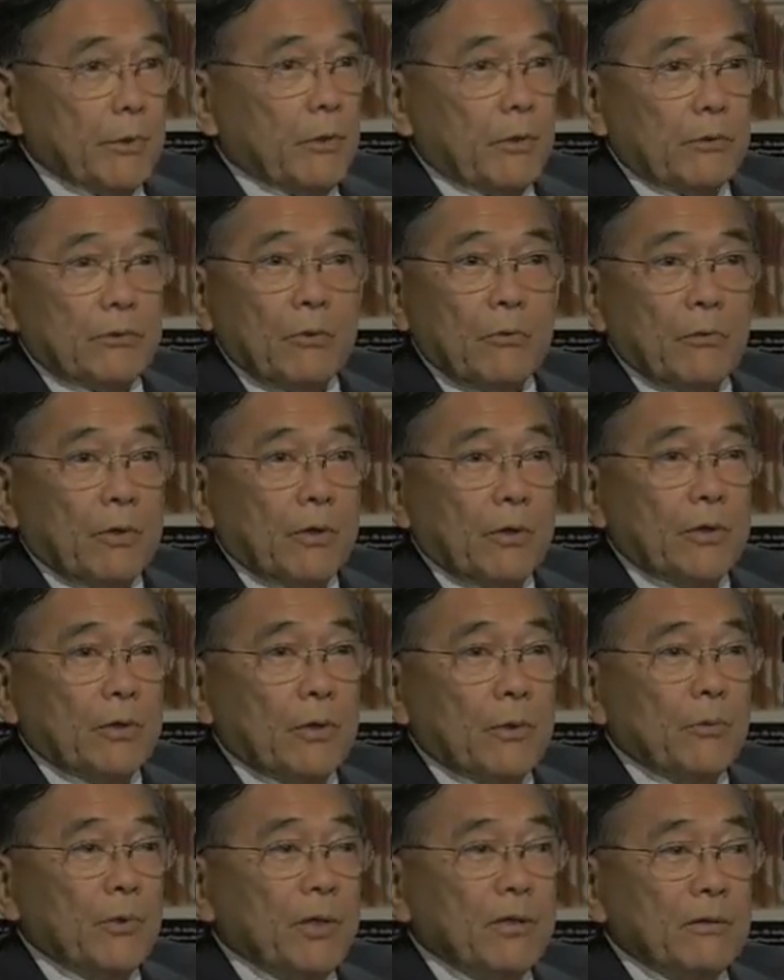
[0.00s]
we don't know where
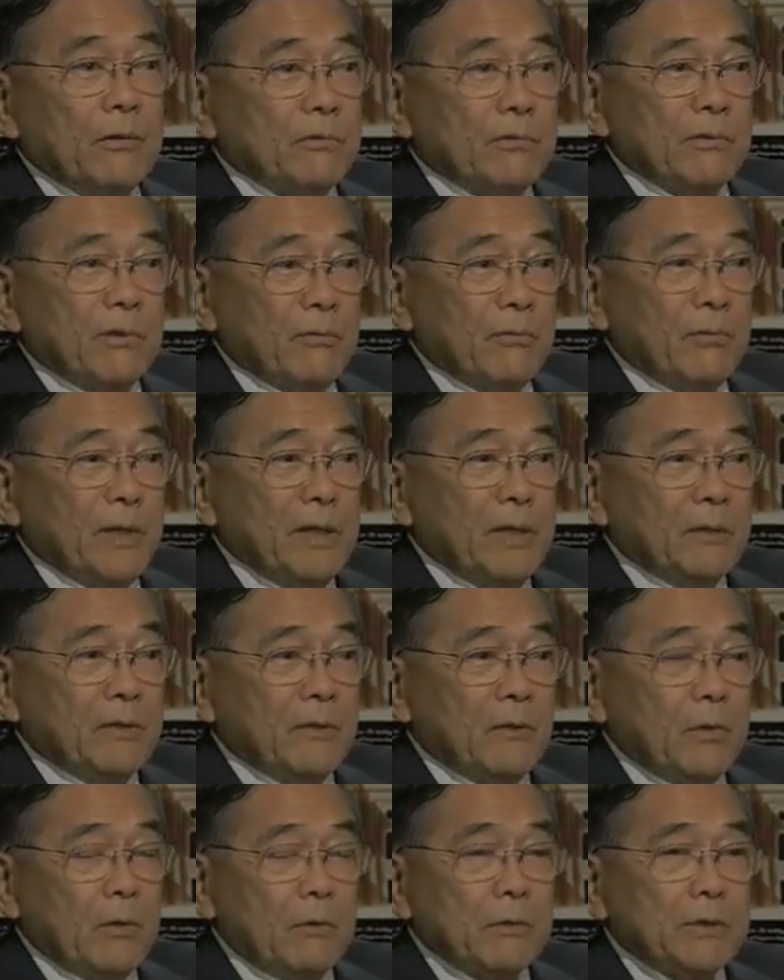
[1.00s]
we didn't
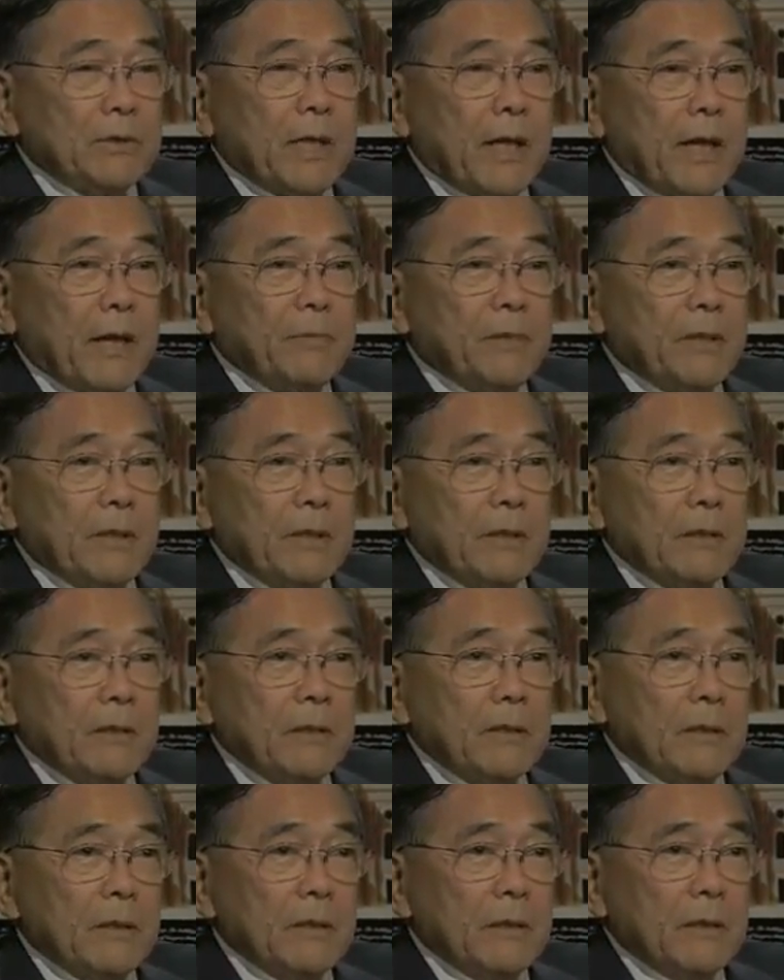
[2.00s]
know what was happening.
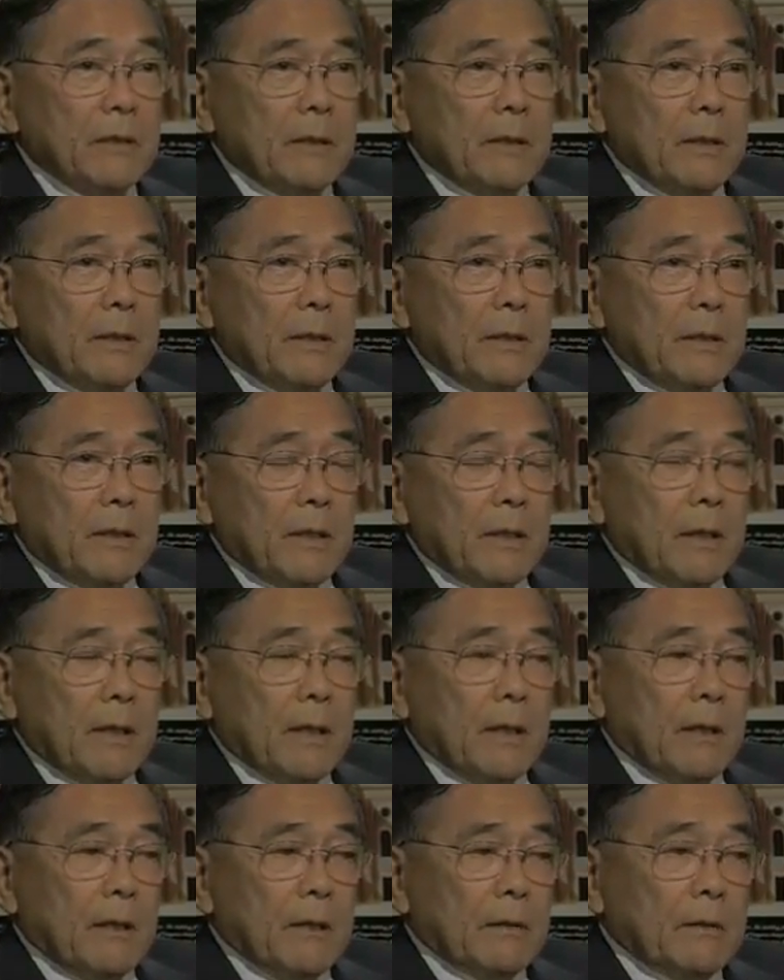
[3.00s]

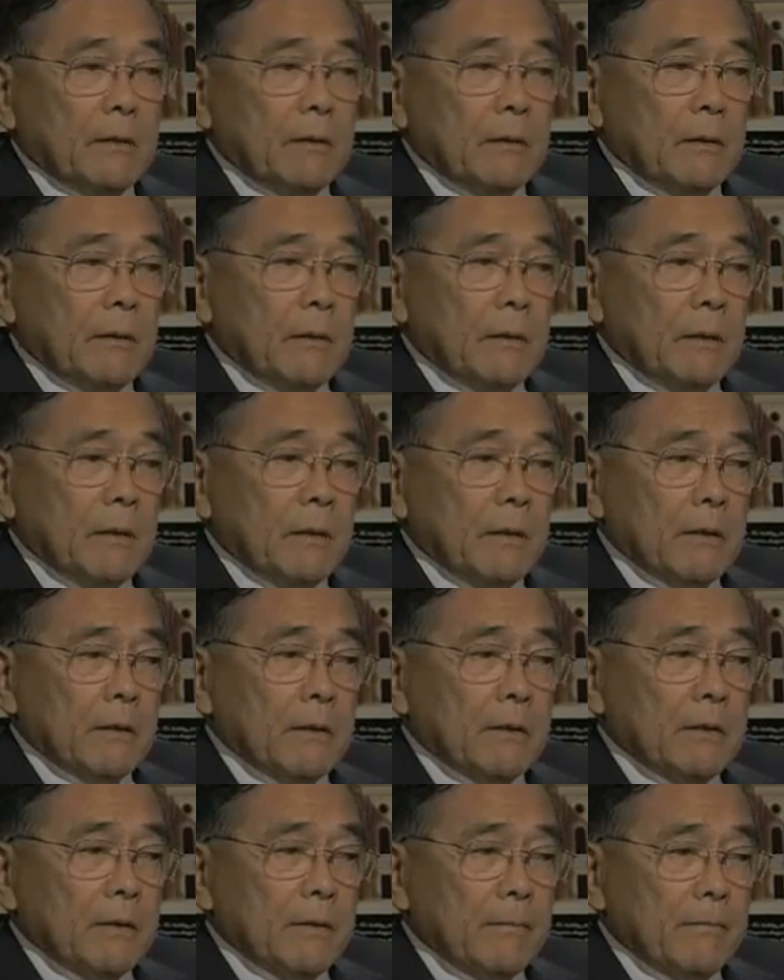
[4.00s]

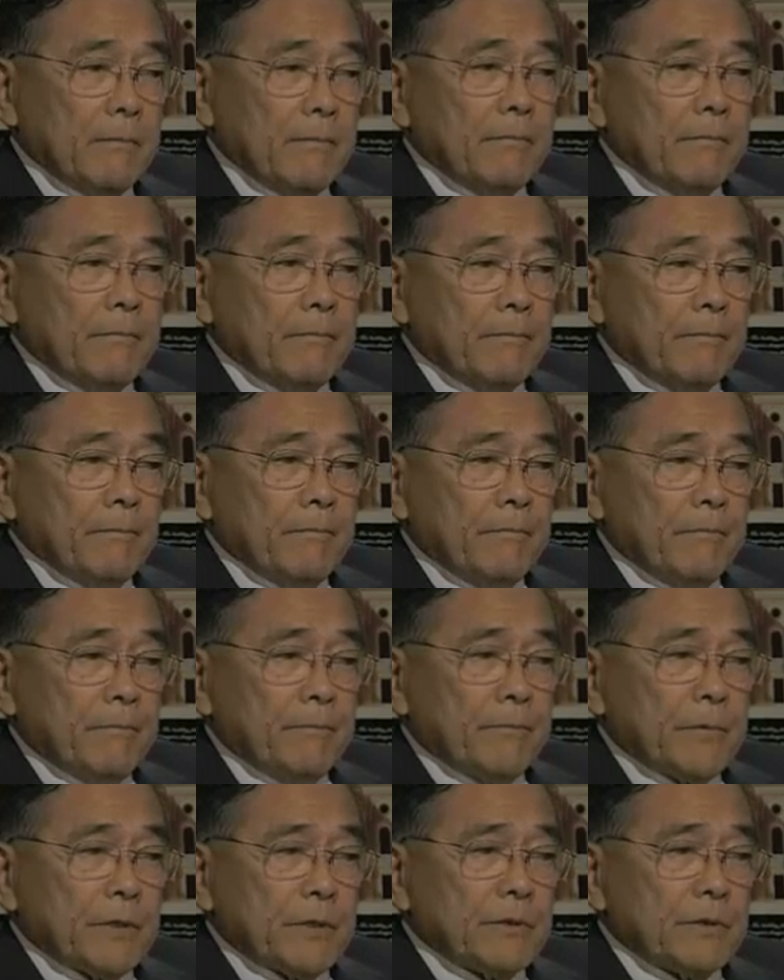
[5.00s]
And
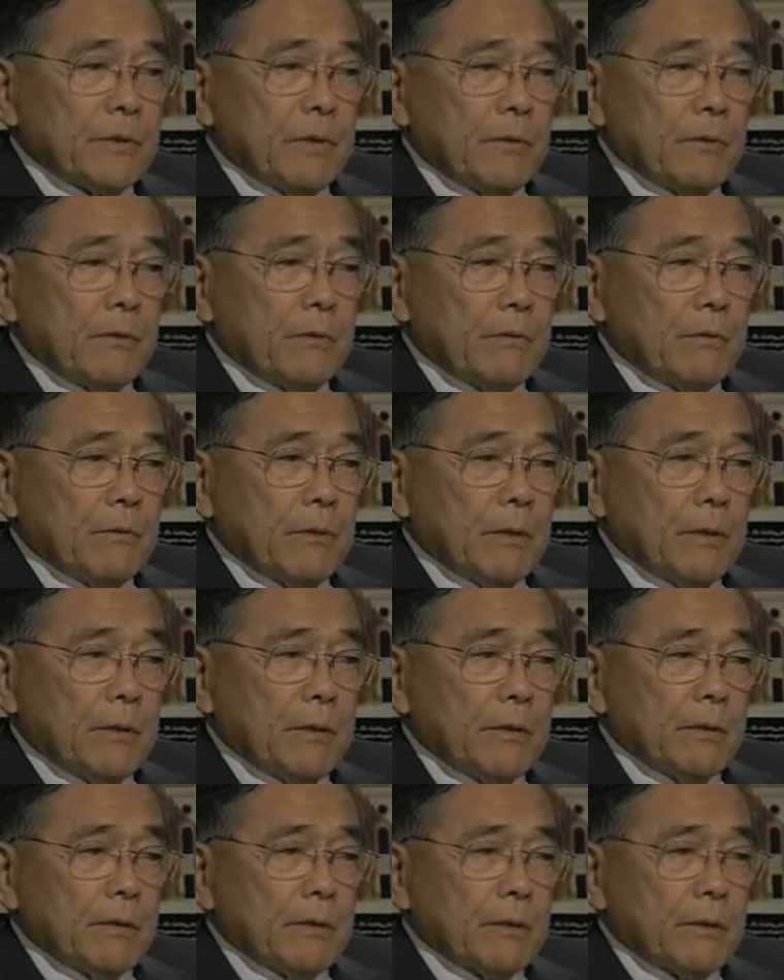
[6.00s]

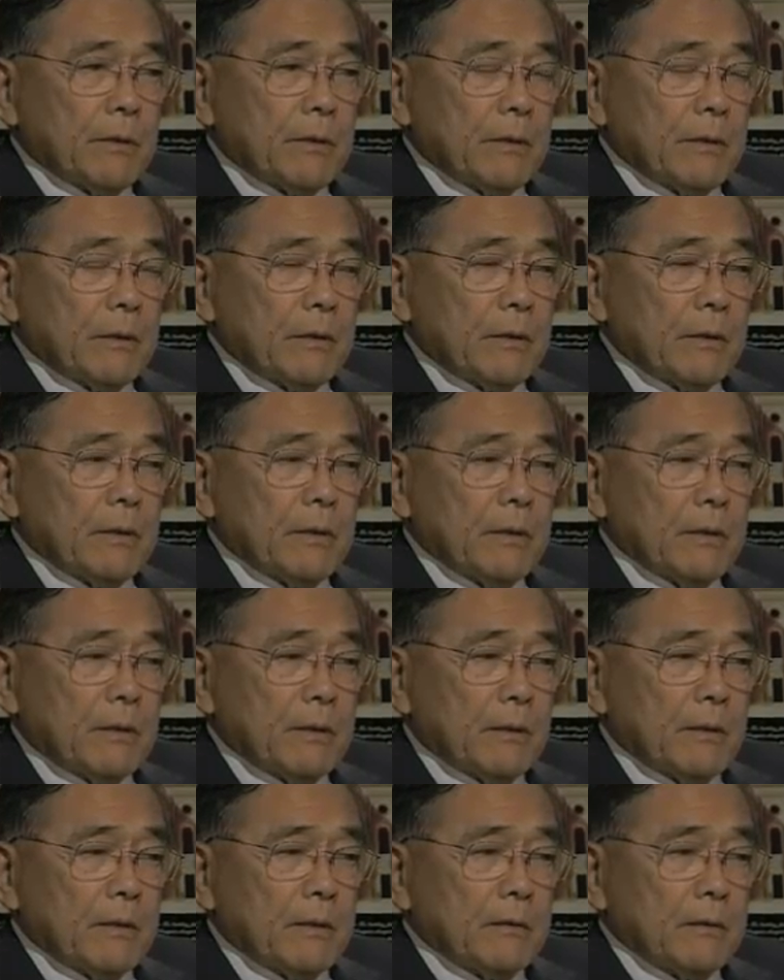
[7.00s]
so
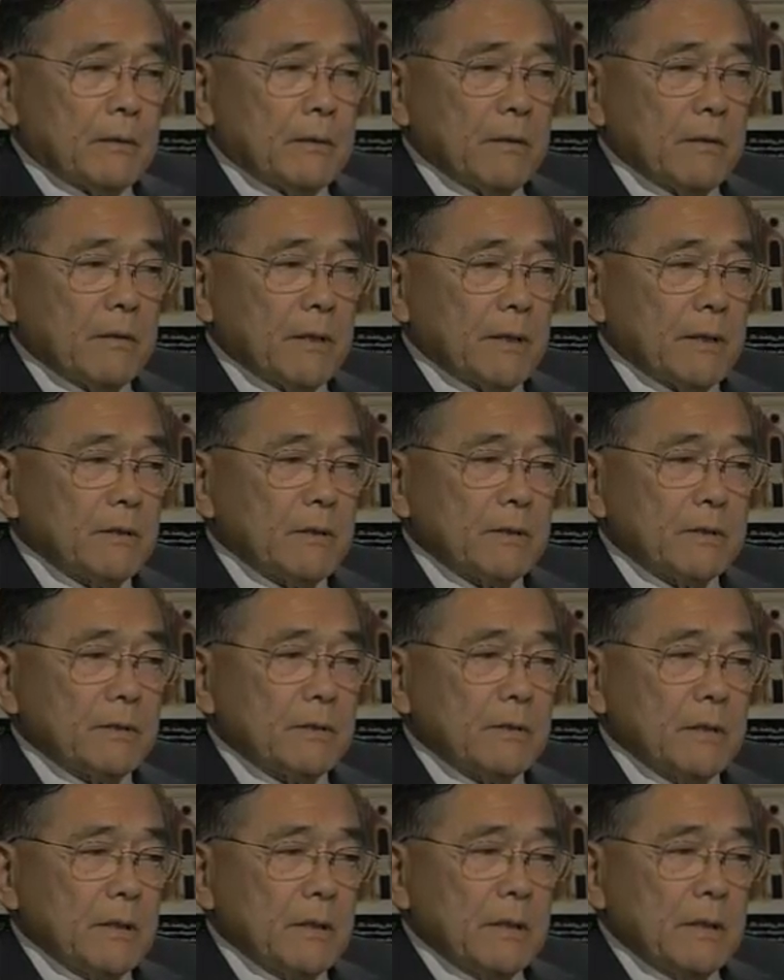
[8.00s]
I just
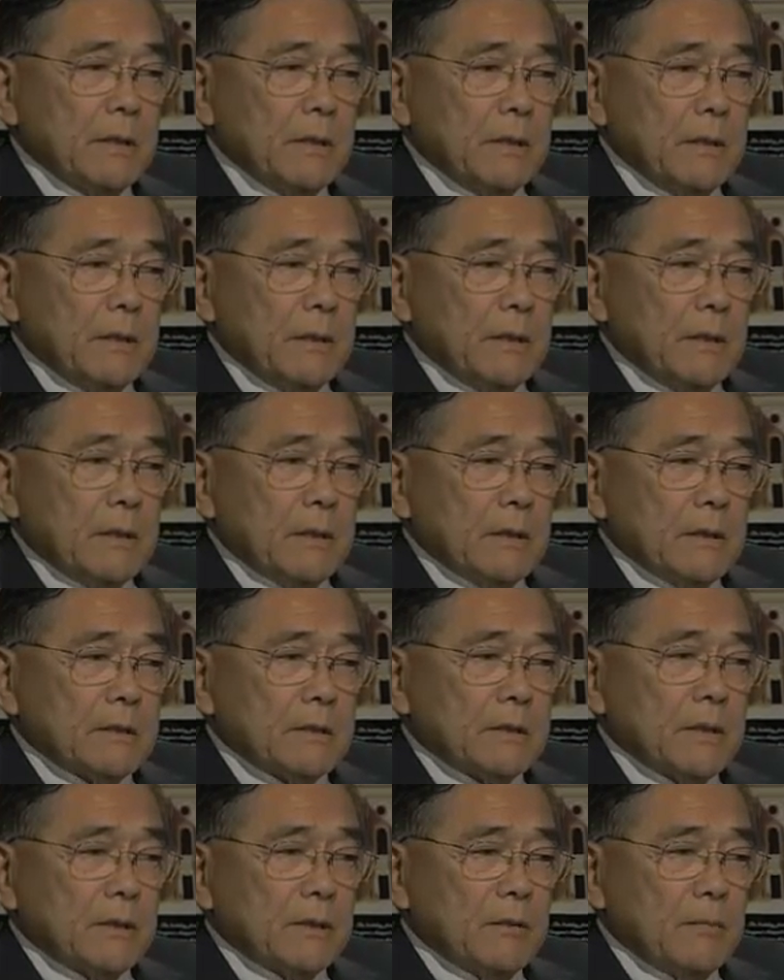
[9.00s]

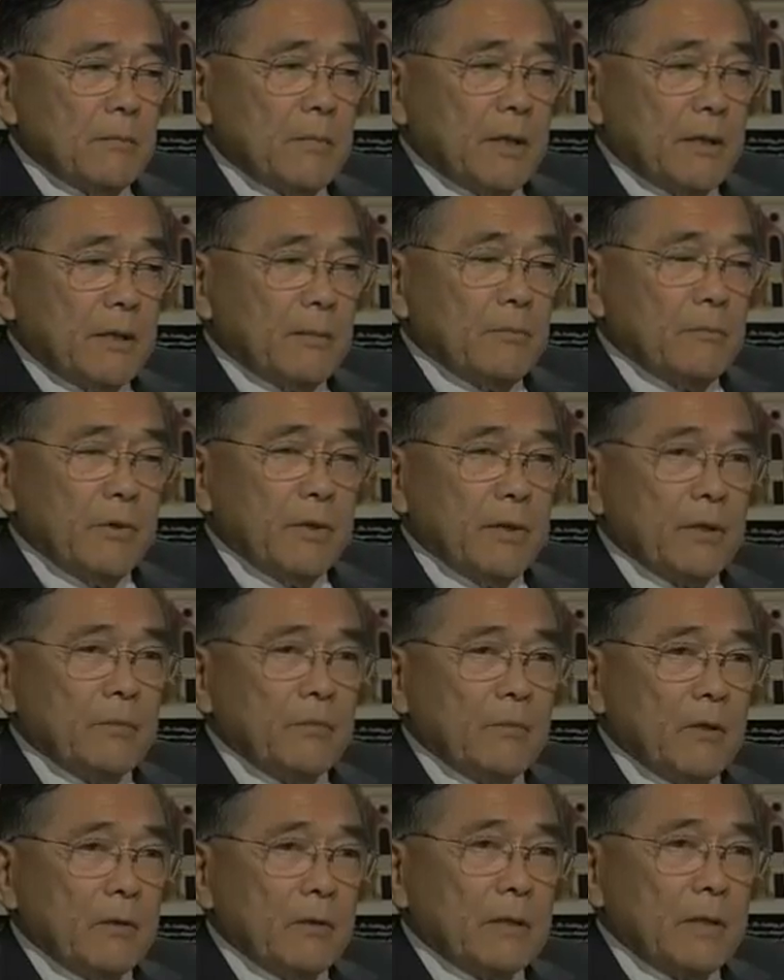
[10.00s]
said to Monty, bring
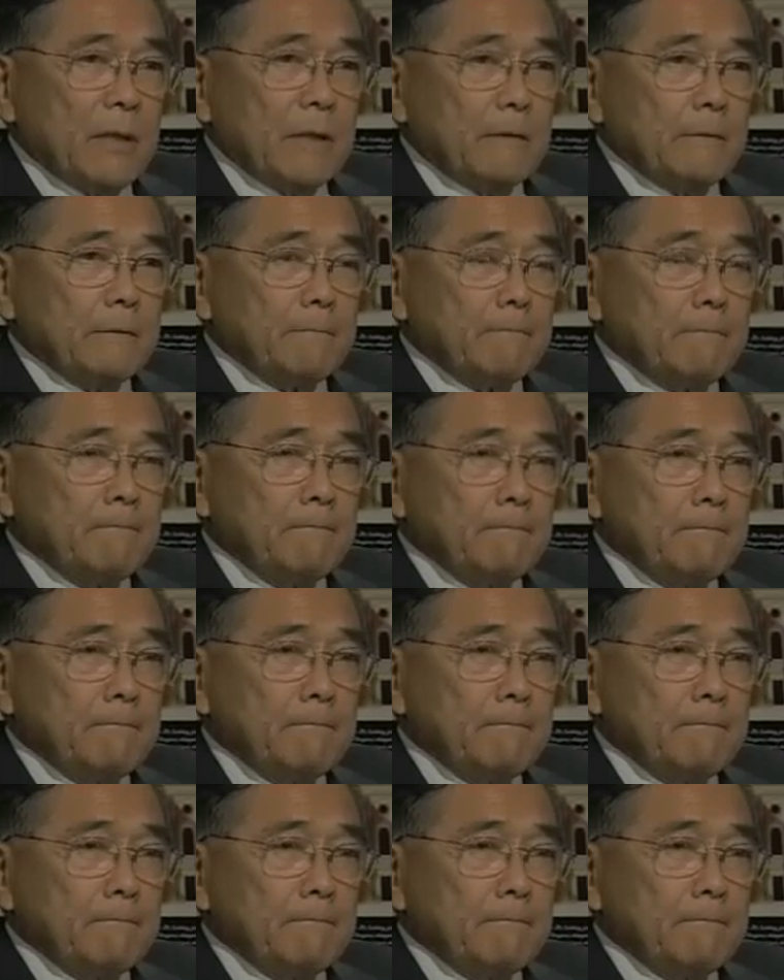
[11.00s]
them all down.